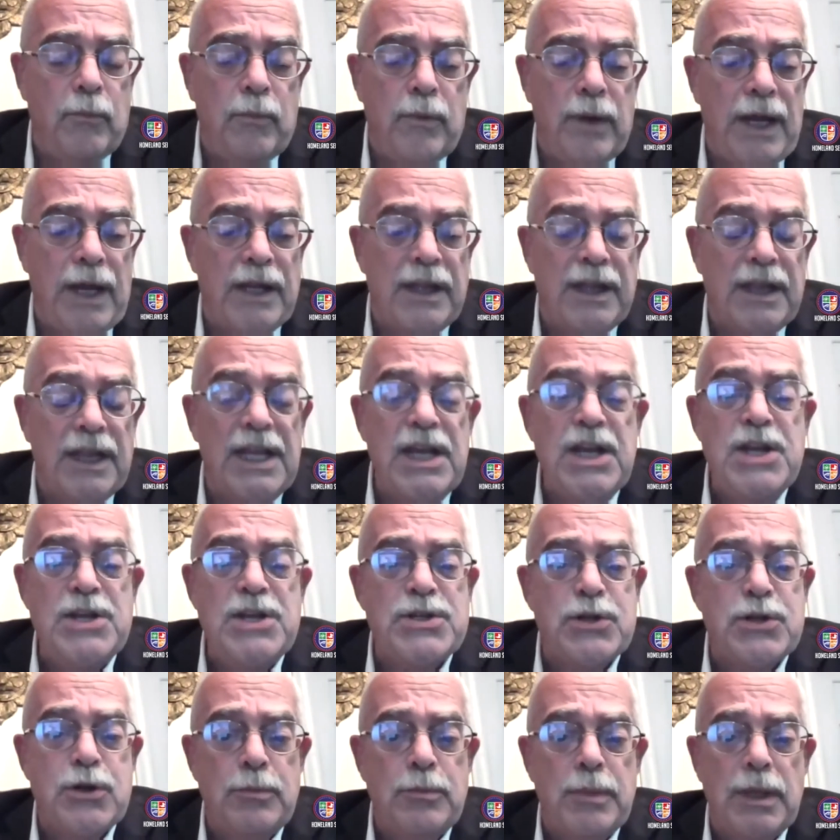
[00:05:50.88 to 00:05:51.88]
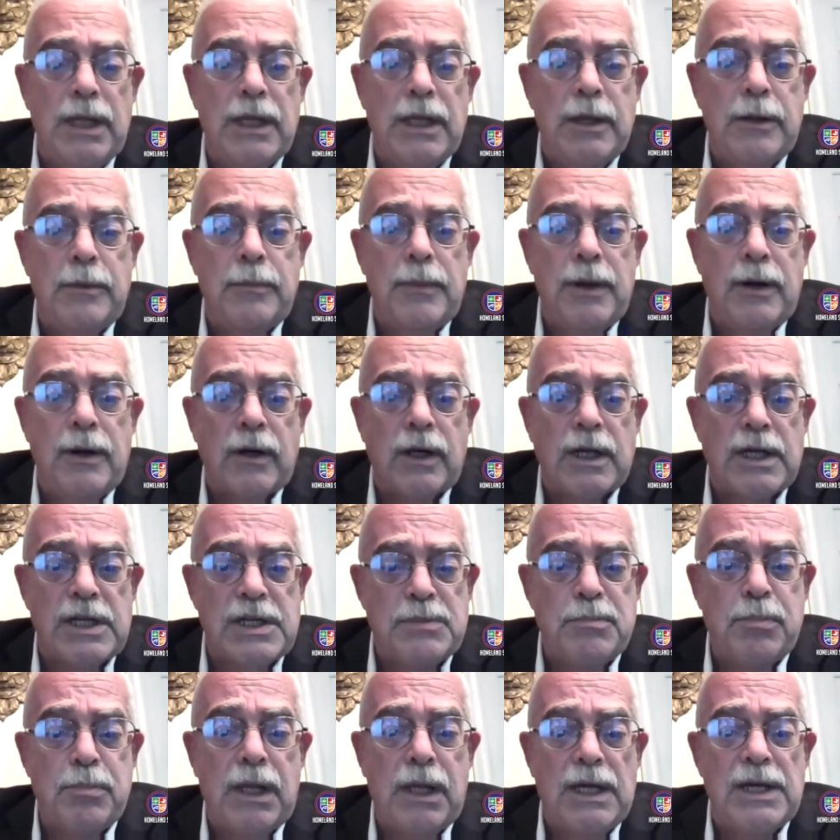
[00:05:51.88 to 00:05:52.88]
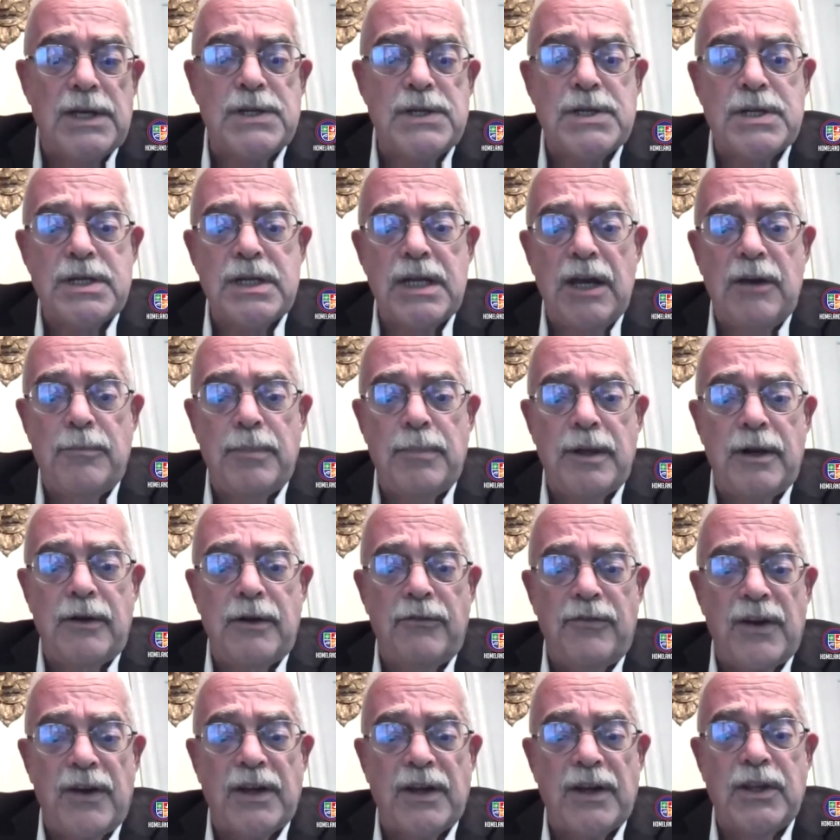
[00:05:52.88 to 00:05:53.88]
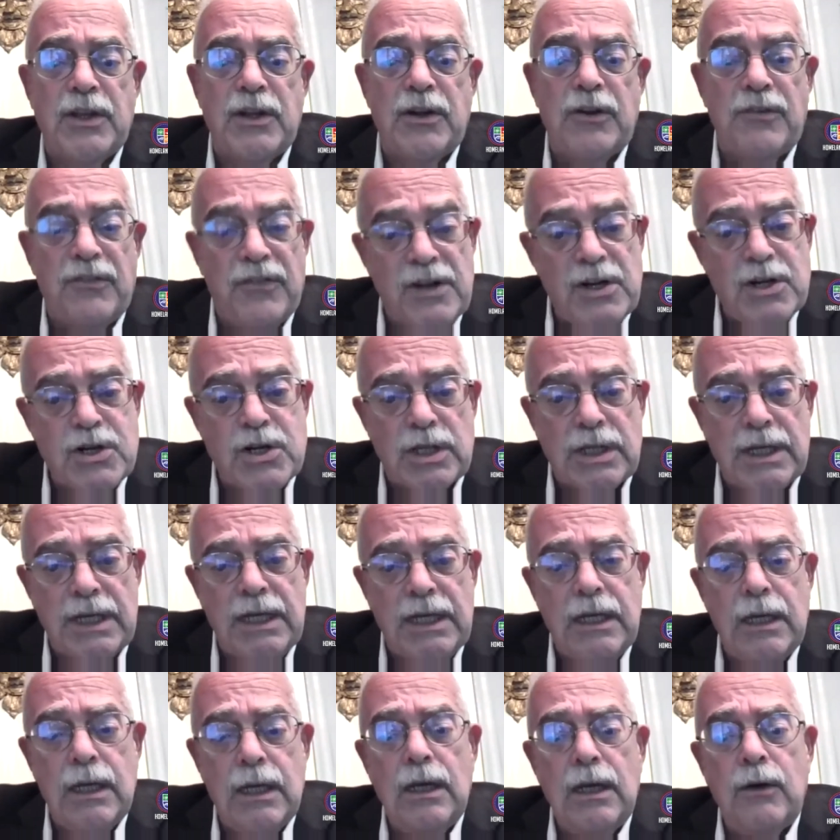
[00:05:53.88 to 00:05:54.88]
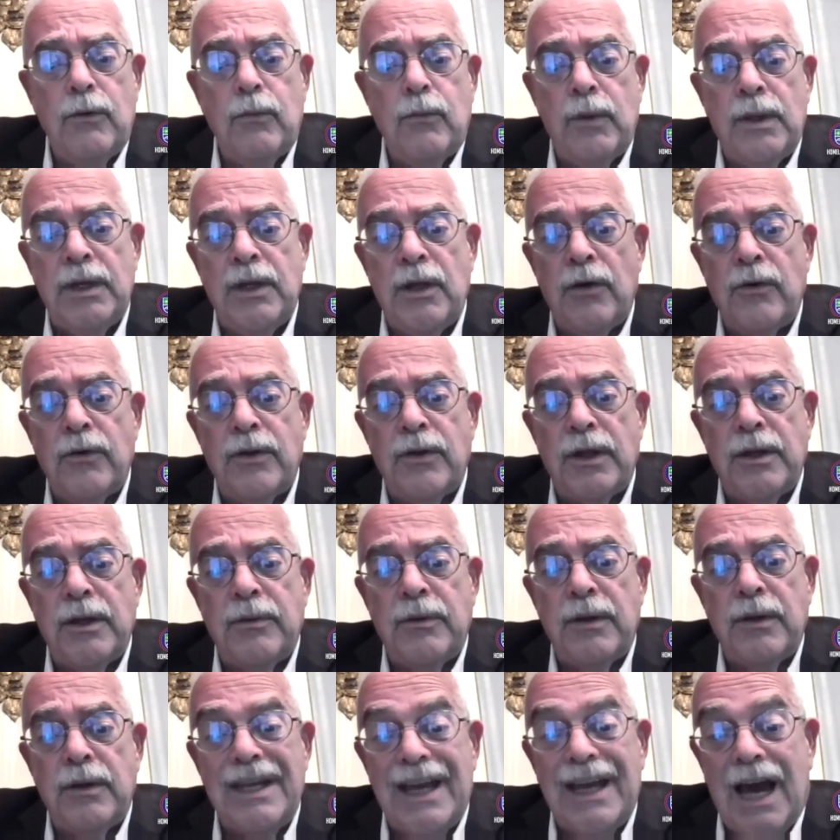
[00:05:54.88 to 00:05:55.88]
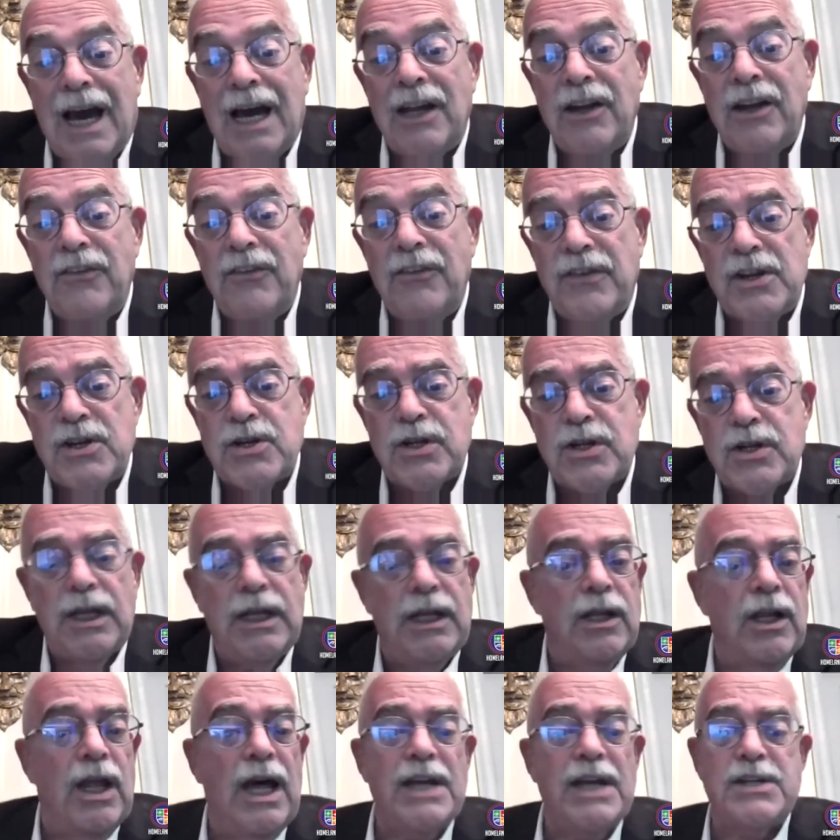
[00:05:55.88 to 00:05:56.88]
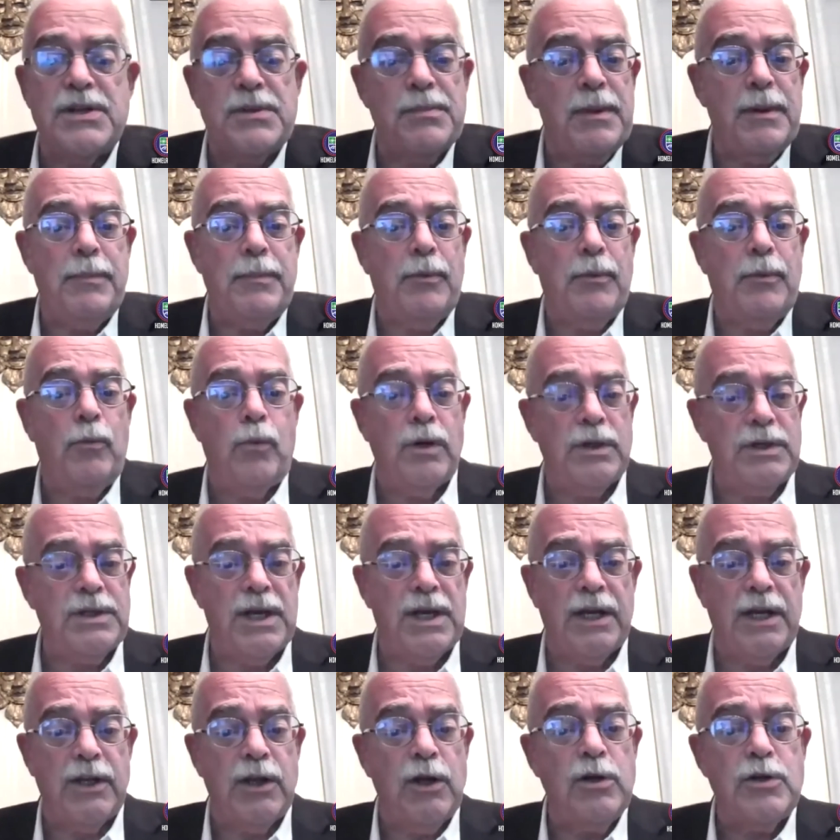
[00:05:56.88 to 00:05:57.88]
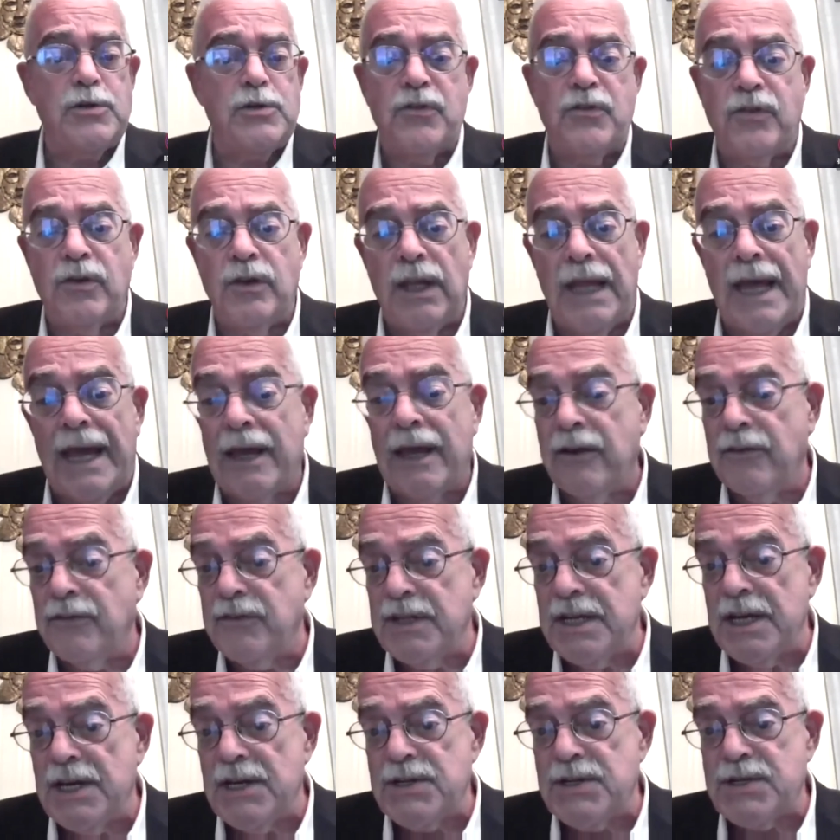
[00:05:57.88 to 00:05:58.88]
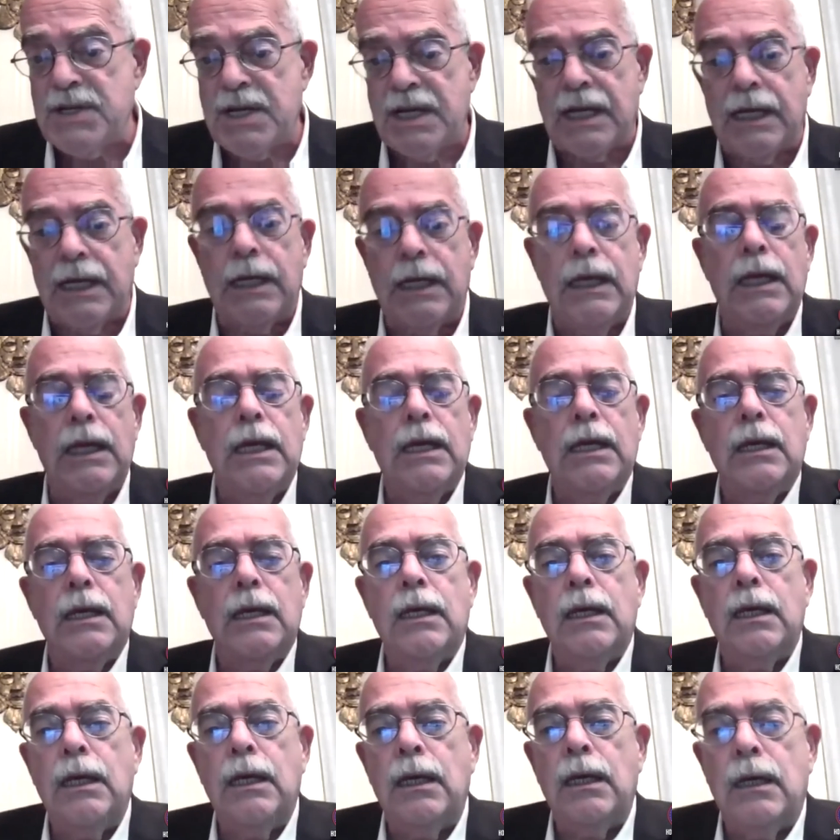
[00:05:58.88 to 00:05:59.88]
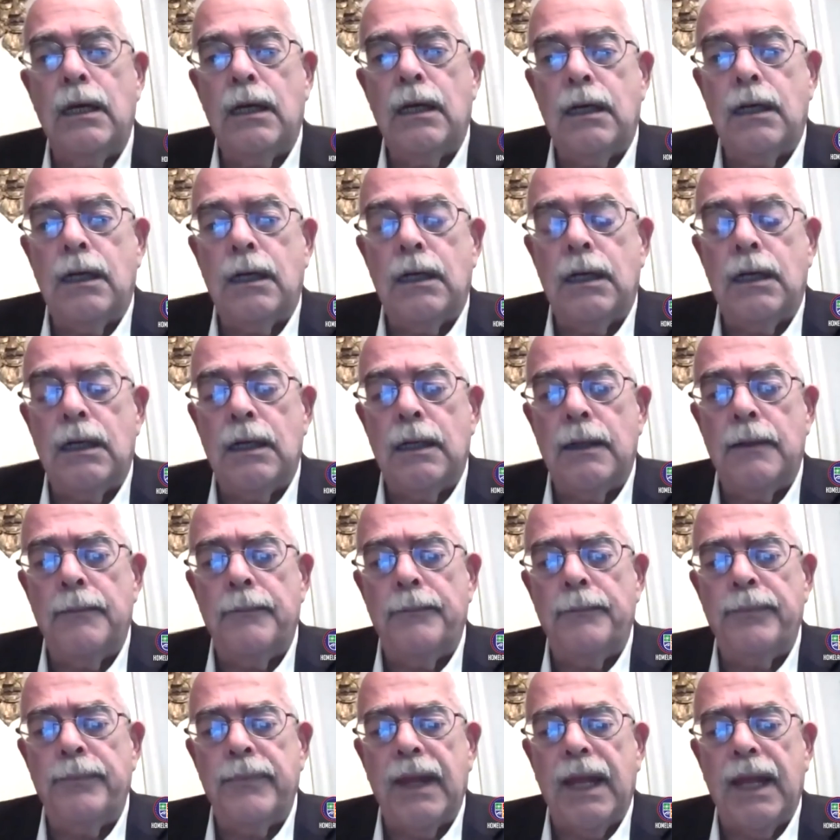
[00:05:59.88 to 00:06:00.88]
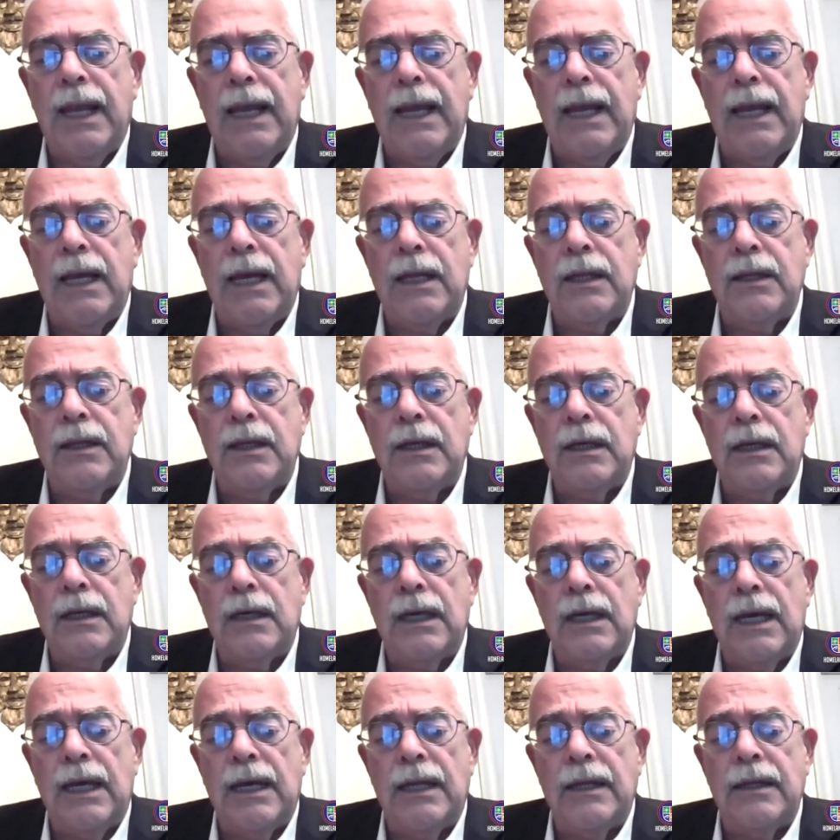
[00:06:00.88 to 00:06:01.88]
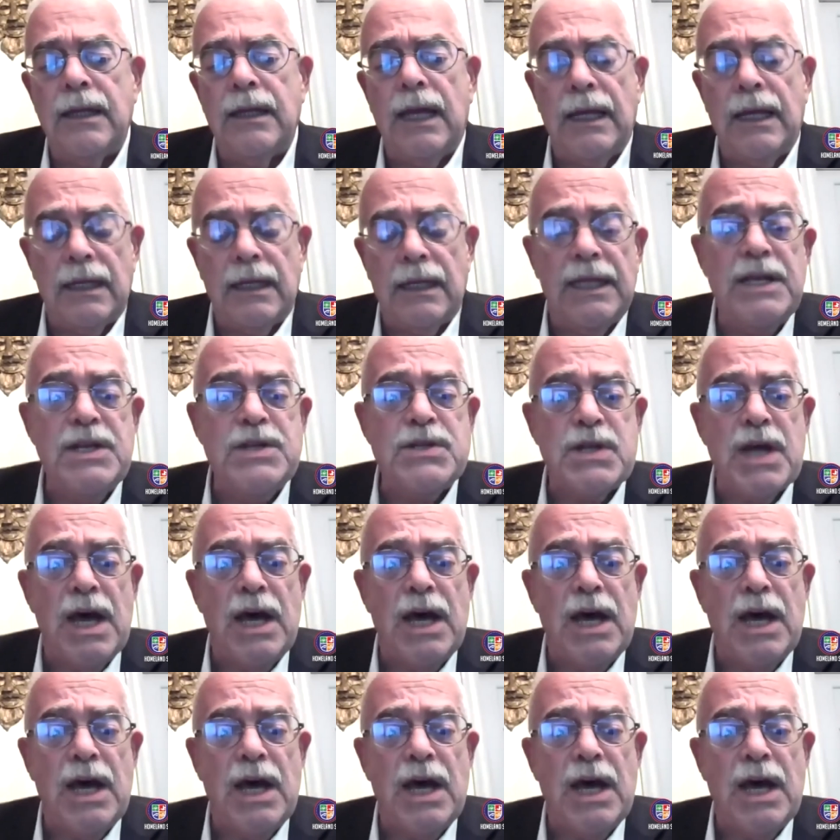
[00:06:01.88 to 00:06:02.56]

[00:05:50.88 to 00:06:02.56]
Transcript: at least 2 million Americans plus have been infected officially. We know that unofficially, lots of people weren't diagnosed for lack of testing. Um, and, uh, and at least